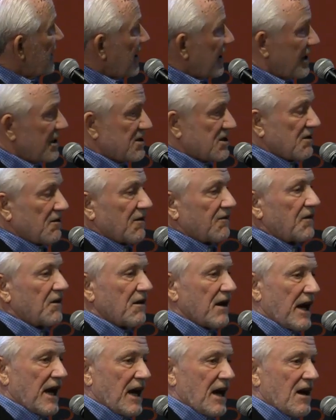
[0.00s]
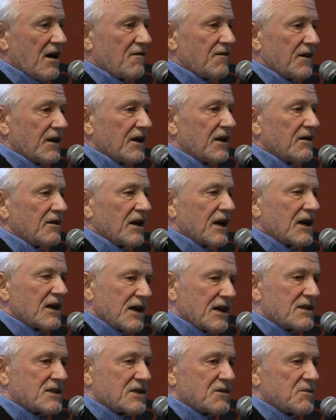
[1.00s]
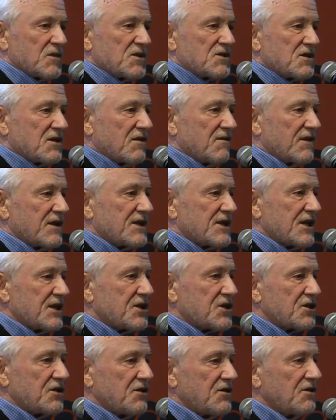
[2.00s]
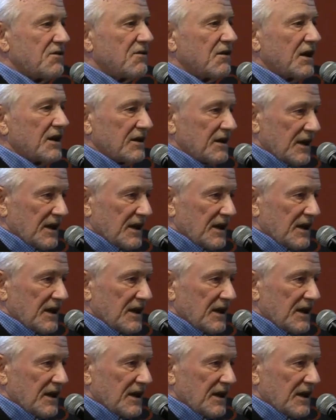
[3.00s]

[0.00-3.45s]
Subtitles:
And so if you have a customer service issue,